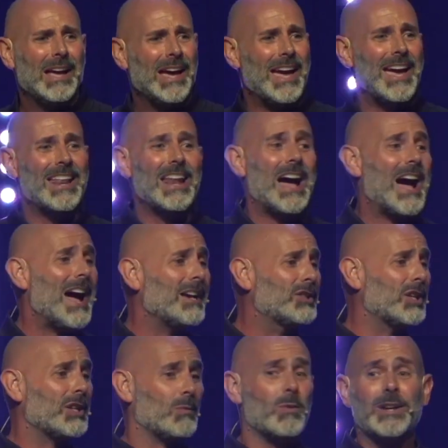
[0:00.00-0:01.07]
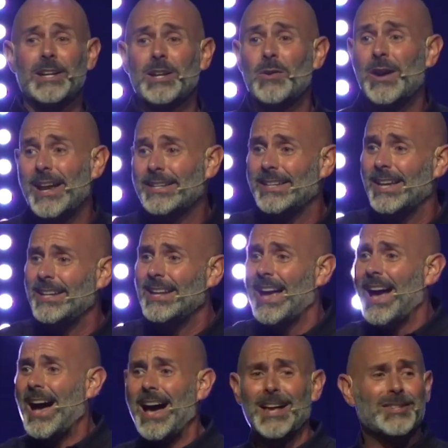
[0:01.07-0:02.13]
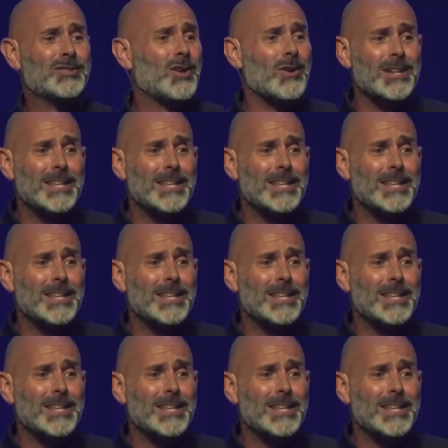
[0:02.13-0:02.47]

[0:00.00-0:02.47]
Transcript: And I just, well, you know what I did? I started